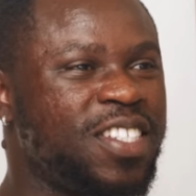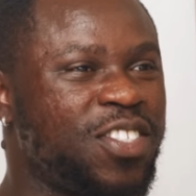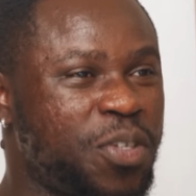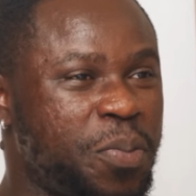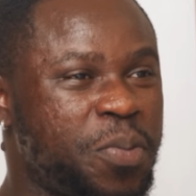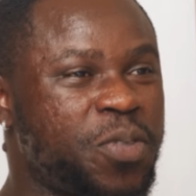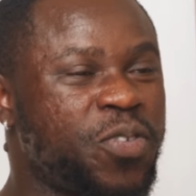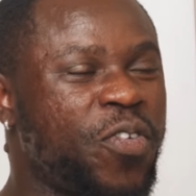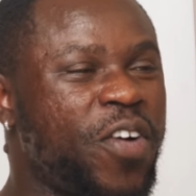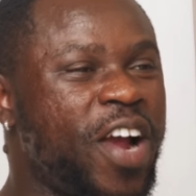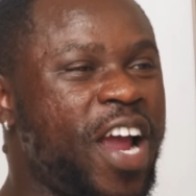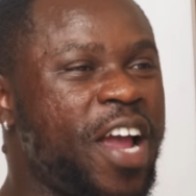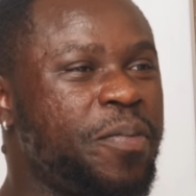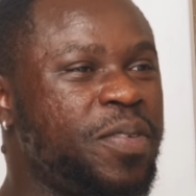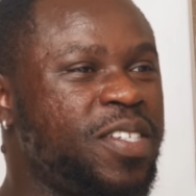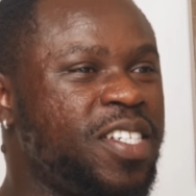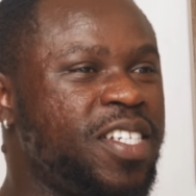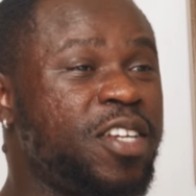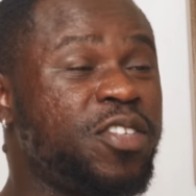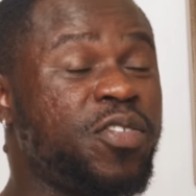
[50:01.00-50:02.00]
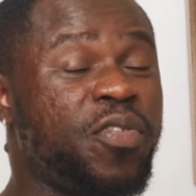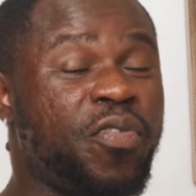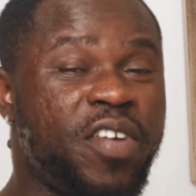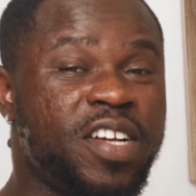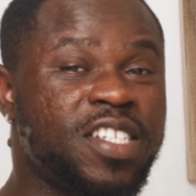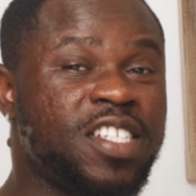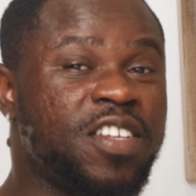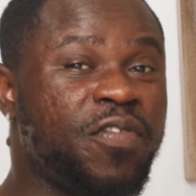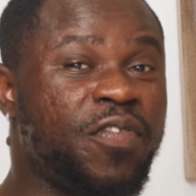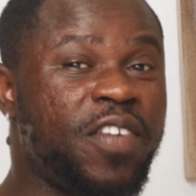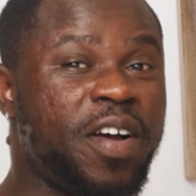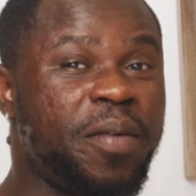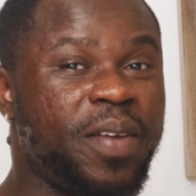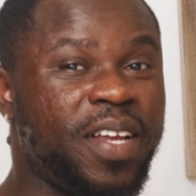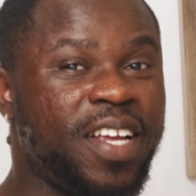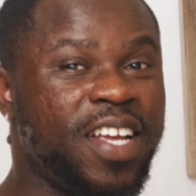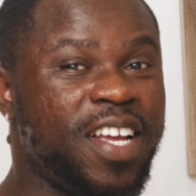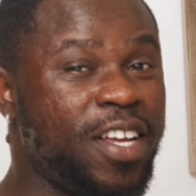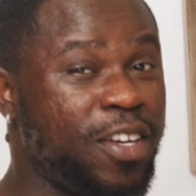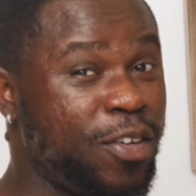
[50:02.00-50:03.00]
subscribe, share to friends and
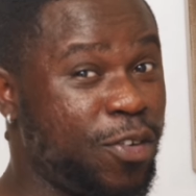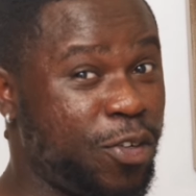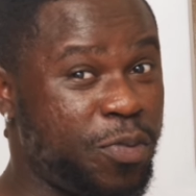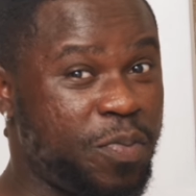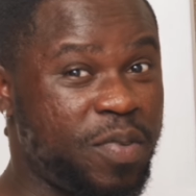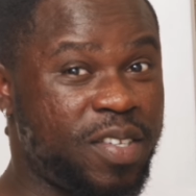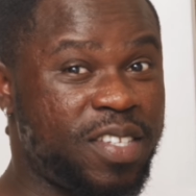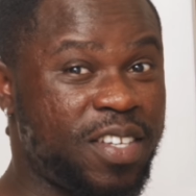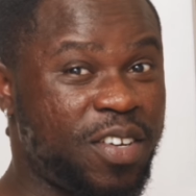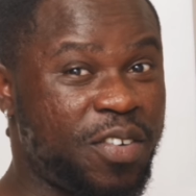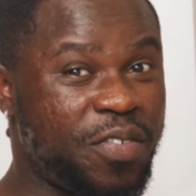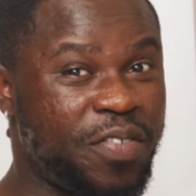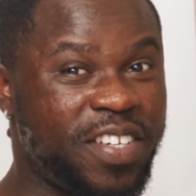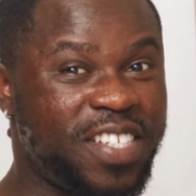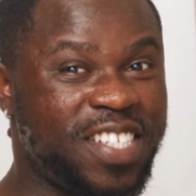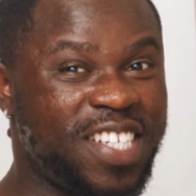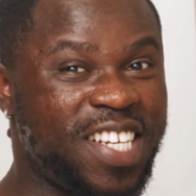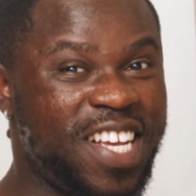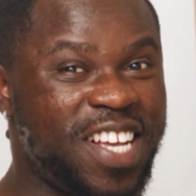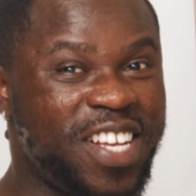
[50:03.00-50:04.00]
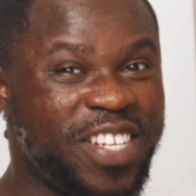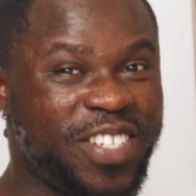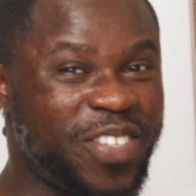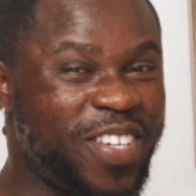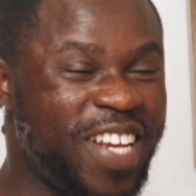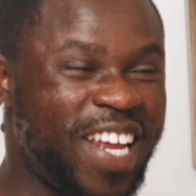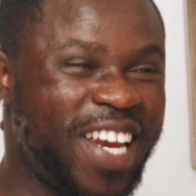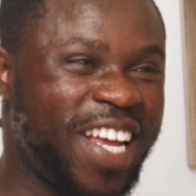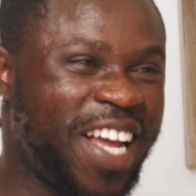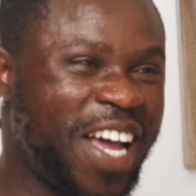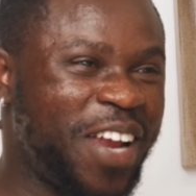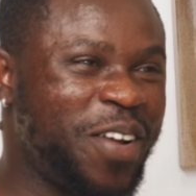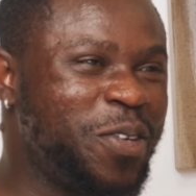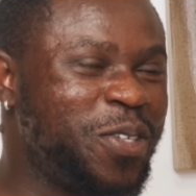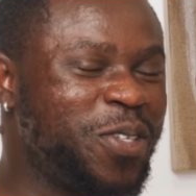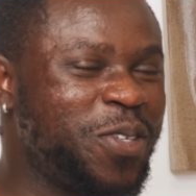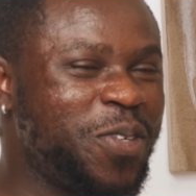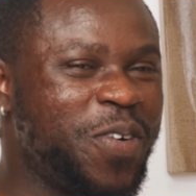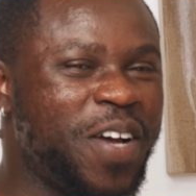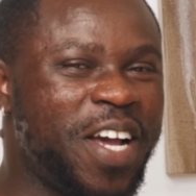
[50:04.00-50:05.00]
family. Don't be selfish so that they can
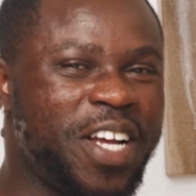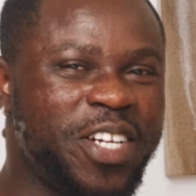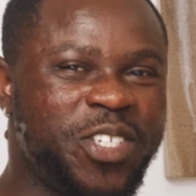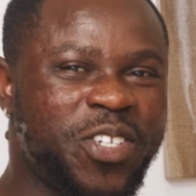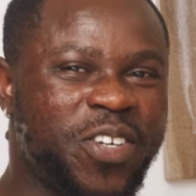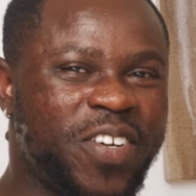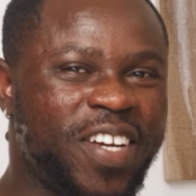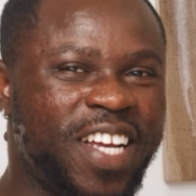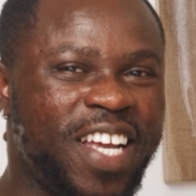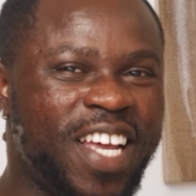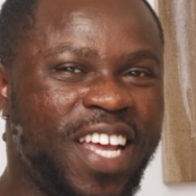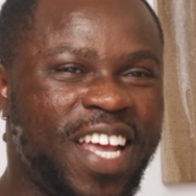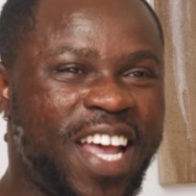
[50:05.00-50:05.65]
also enjoy.